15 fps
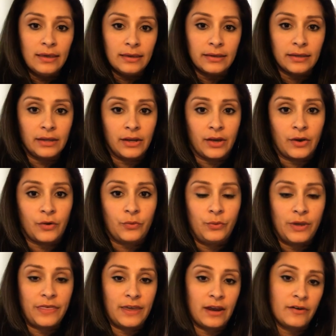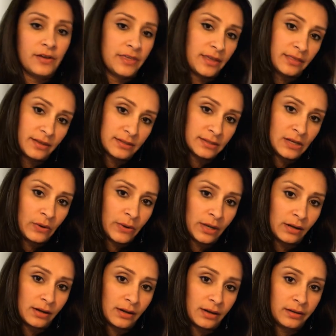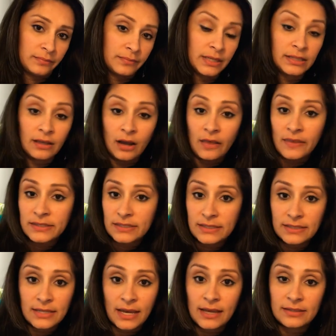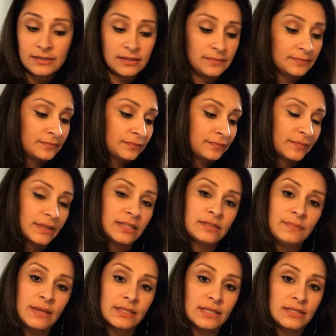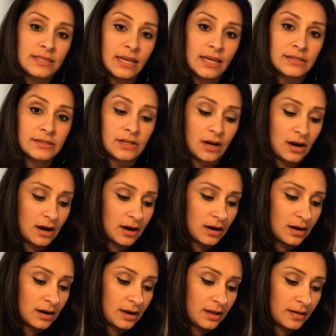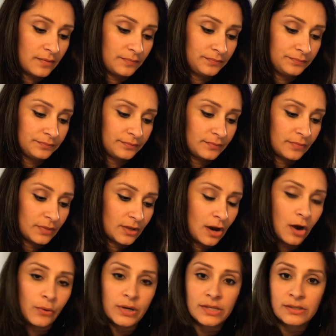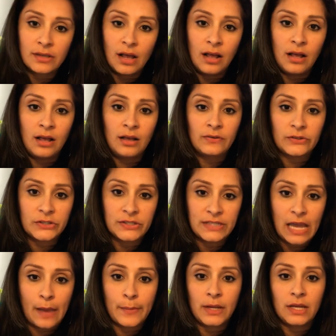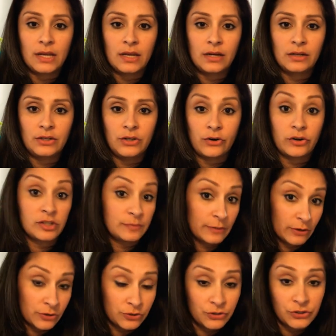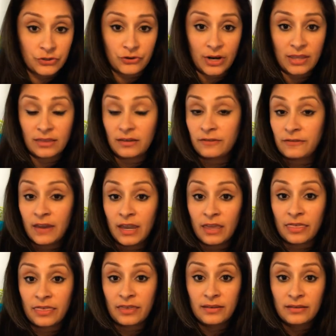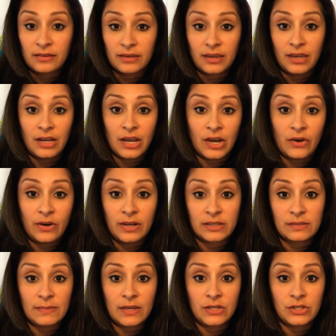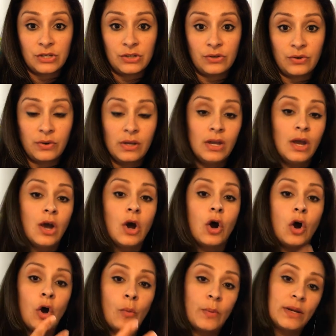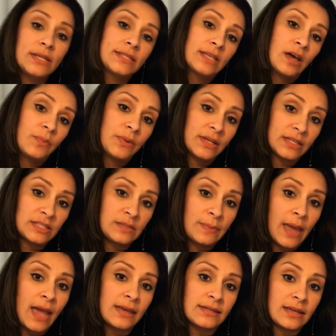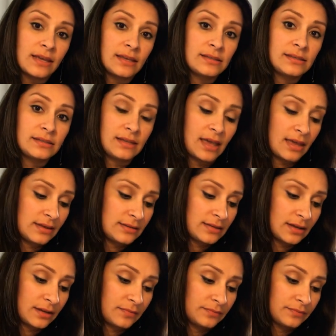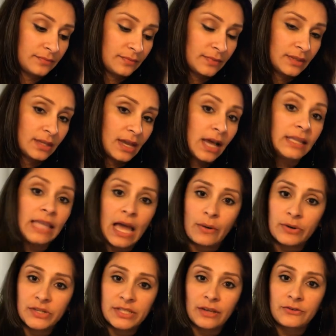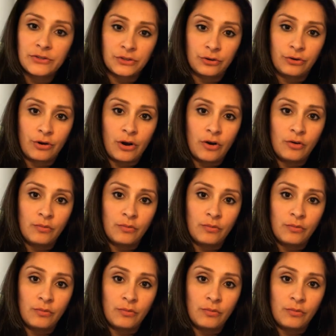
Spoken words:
you know, with everything that's going on. But all this is a test. It's meant to test our resolve, our stamina, you know, our spiritual strength and faith, you know, and it's meant to open us up and expand us and allow ourselves to grow,